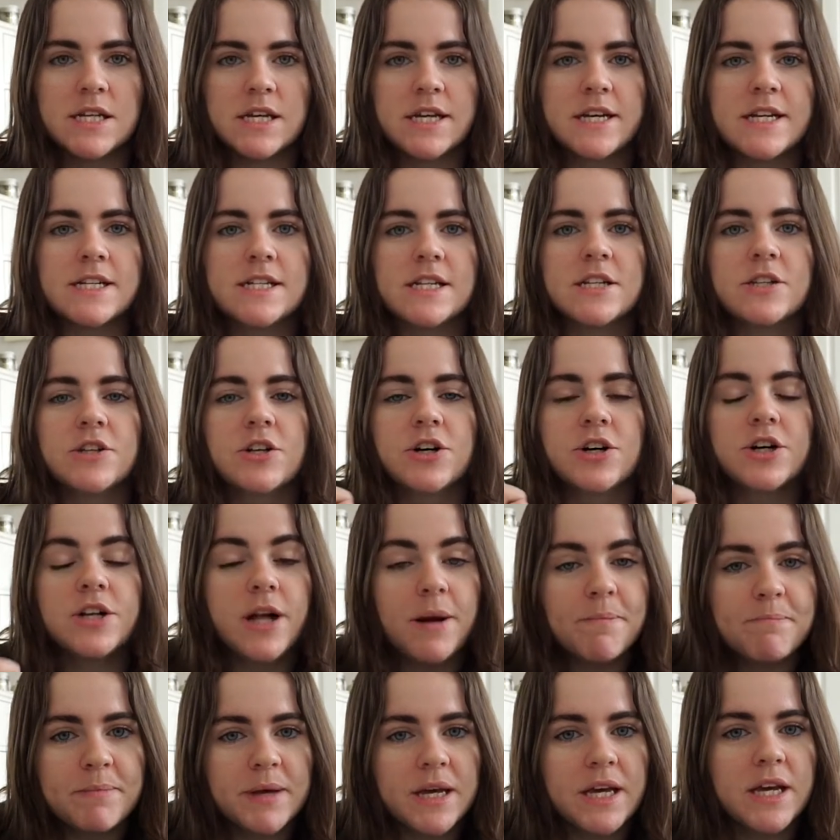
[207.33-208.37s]
Like, it didn't look
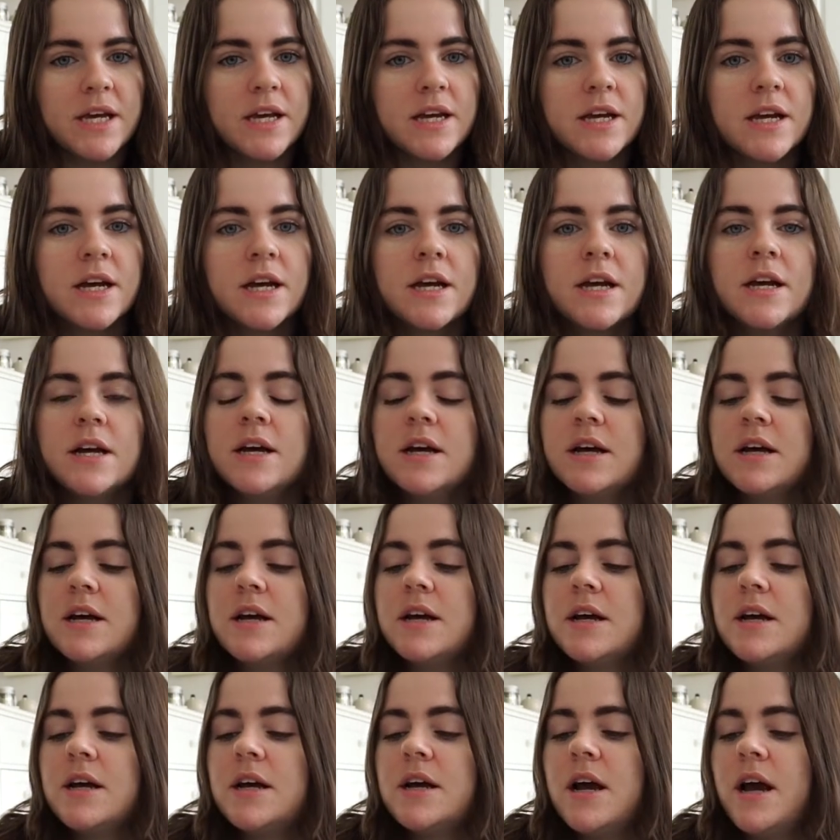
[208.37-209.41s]
clumpy
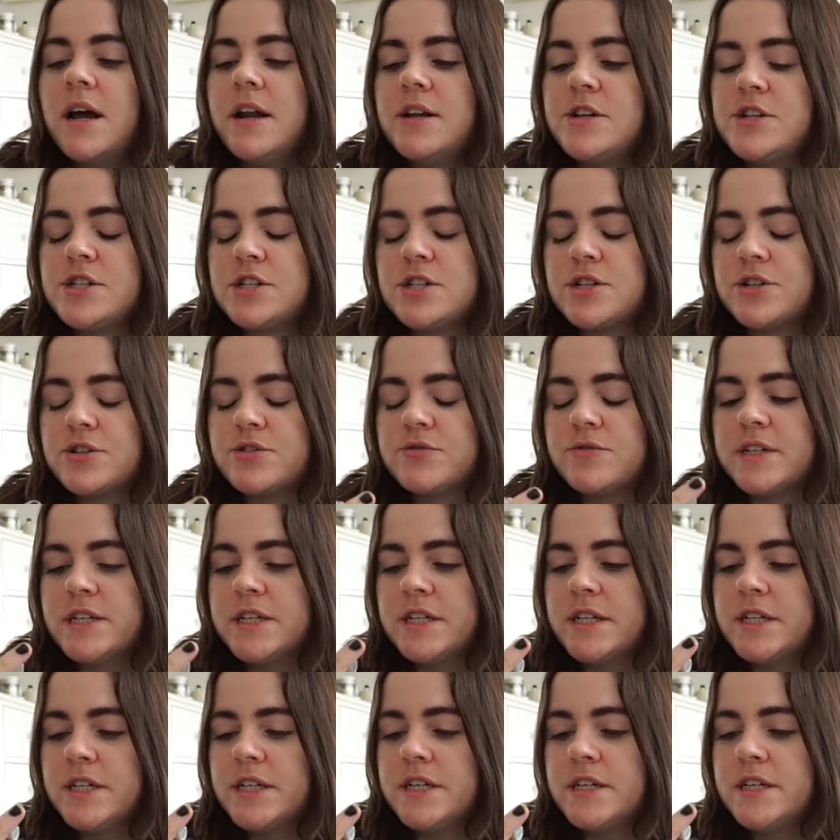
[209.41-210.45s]
and it just looked
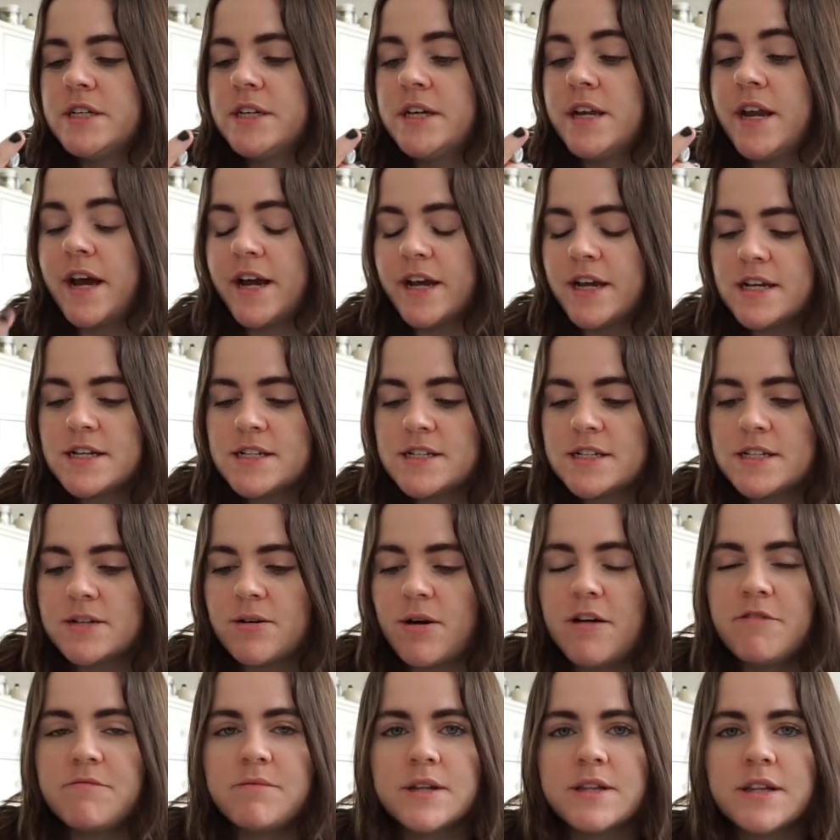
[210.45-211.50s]
really nice. So
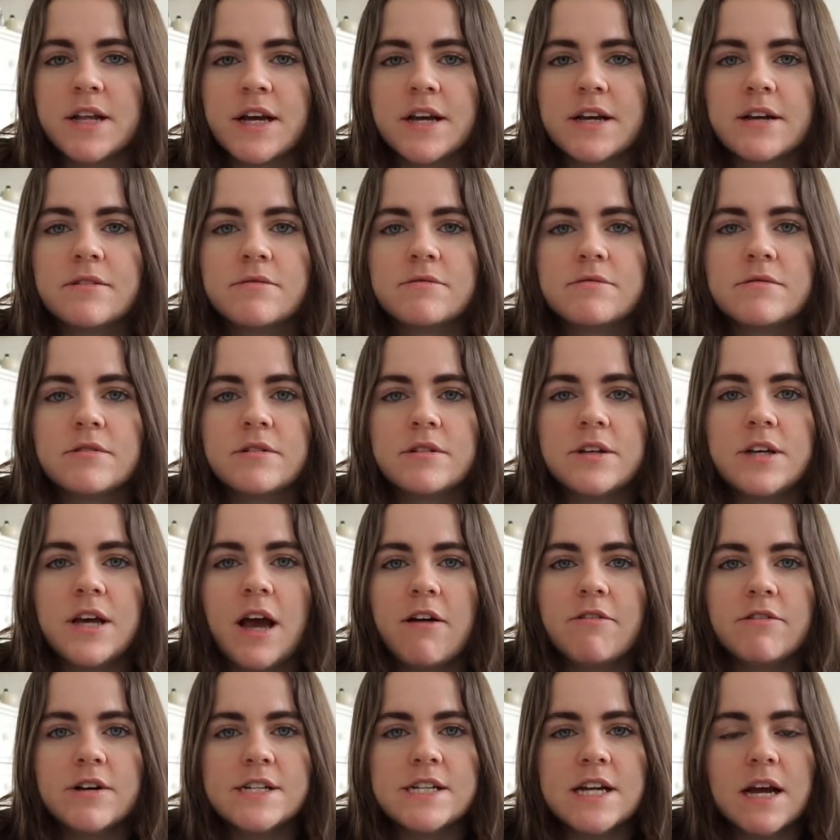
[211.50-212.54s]
I've been like,
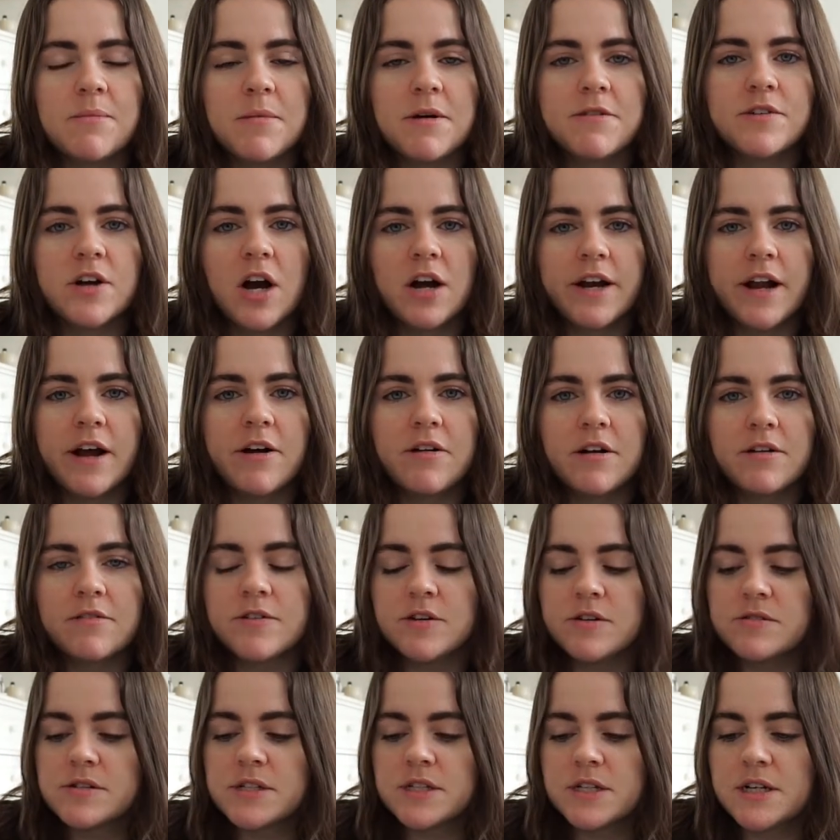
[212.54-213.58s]
every time I've gone out I've
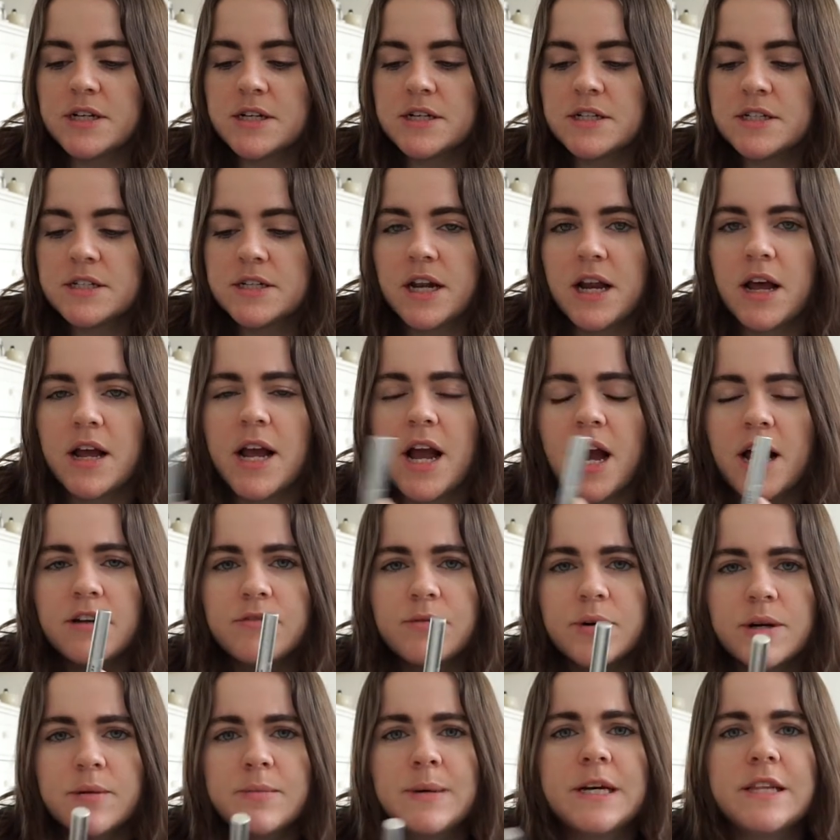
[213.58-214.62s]
used this, and I kind of
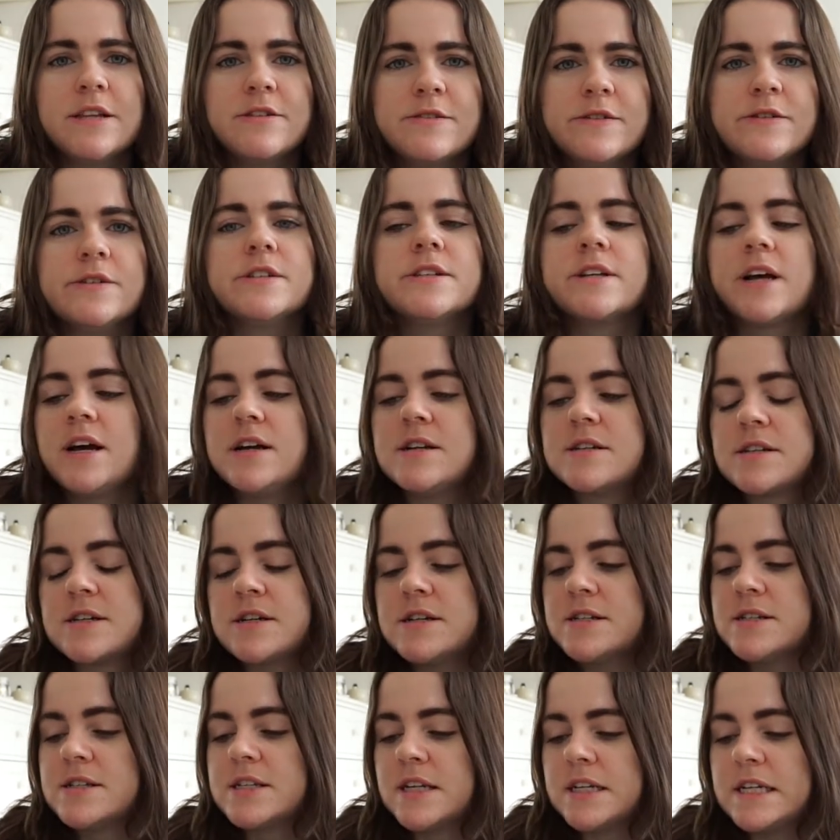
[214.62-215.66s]
want to buy the full size
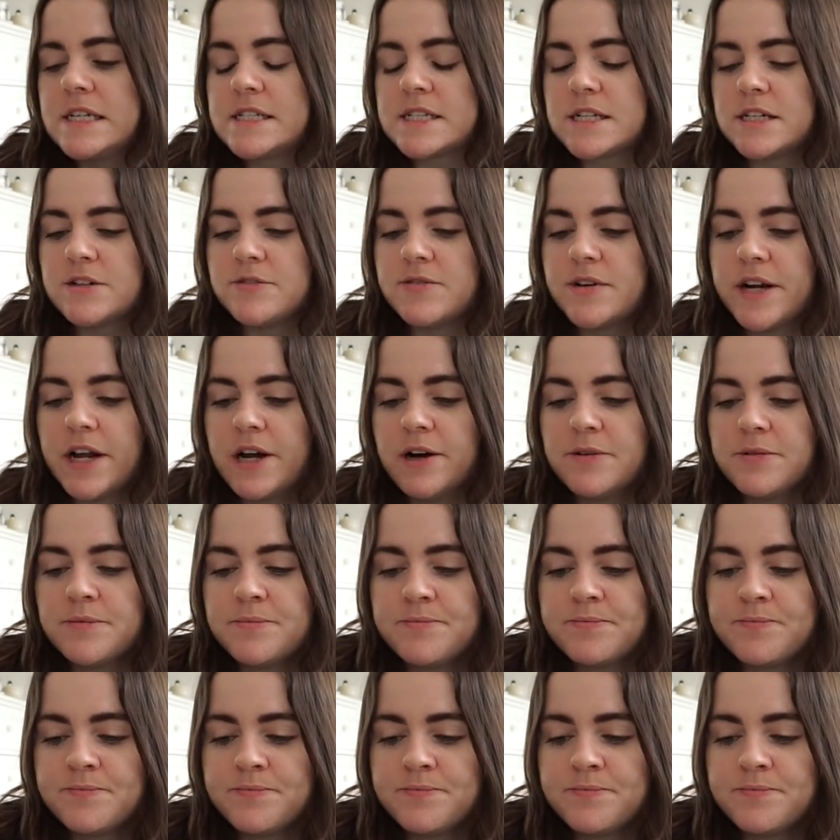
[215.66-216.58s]
because it's gonna run out.